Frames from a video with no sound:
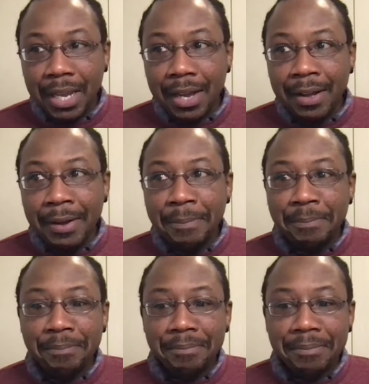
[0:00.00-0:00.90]

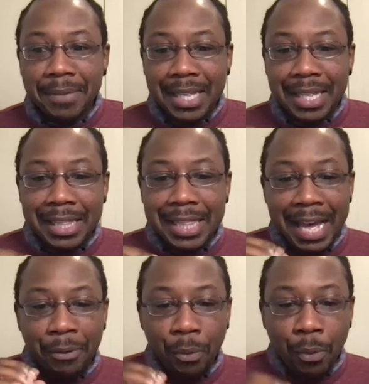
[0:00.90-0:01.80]
um,
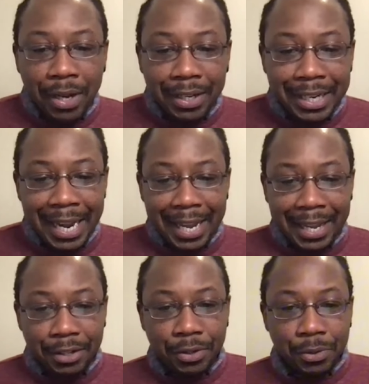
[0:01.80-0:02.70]
that what you get
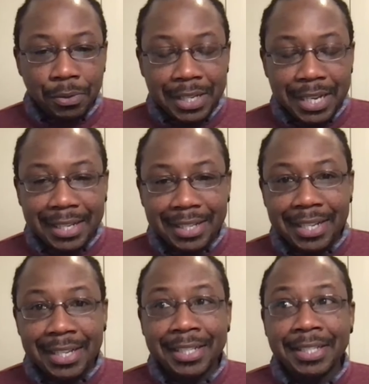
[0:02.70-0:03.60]
in a stool test
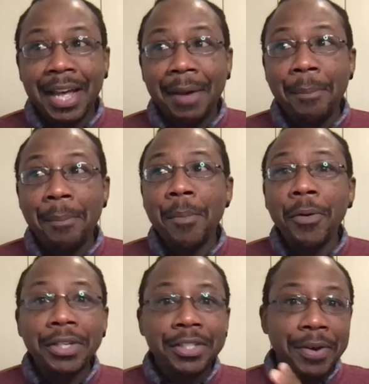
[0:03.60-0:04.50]
is
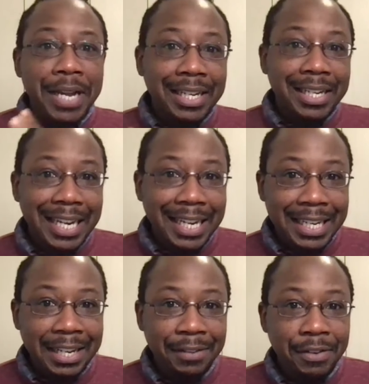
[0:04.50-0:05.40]
more so
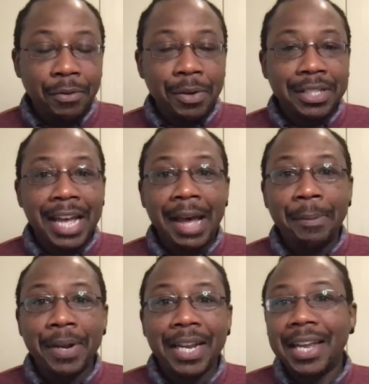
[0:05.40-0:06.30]
indicative of what's
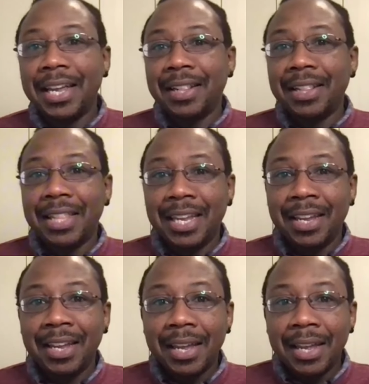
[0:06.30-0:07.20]
happening in
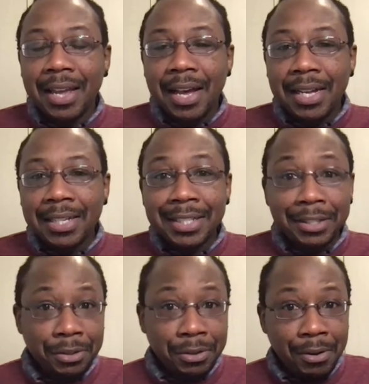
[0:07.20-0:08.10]
the
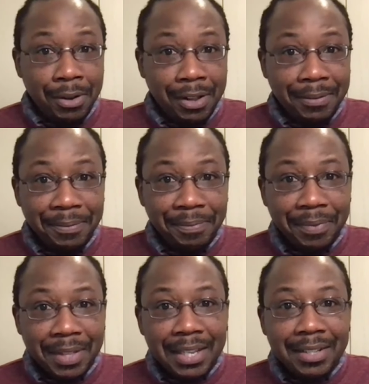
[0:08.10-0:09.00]
distal colon.
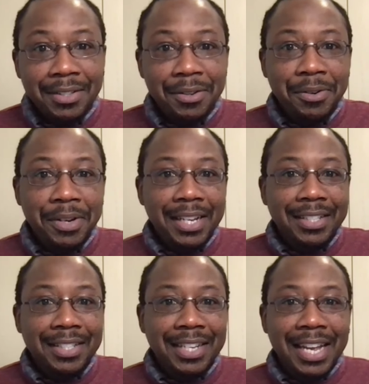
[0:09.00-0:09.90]
So
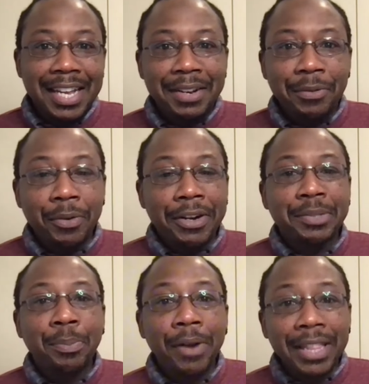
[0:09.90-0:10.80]
and
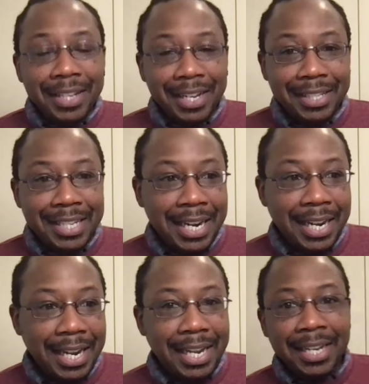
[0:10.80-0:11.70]
whereas breath
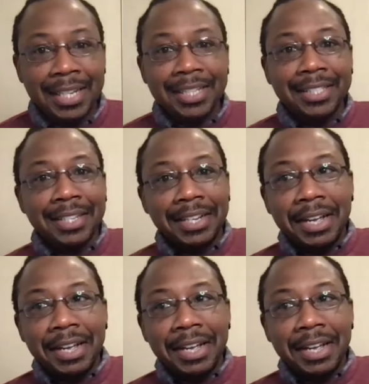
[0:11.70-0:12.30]
testing is